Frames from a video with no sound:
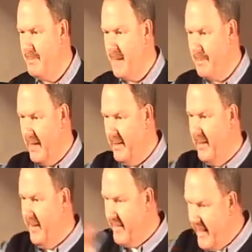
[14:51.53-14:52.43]
me about
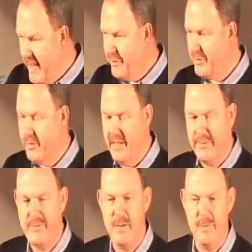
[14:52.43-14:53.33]
the history
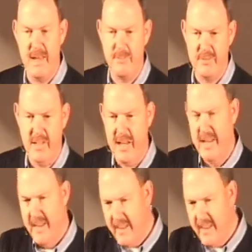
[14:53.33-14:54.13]
of CBMC,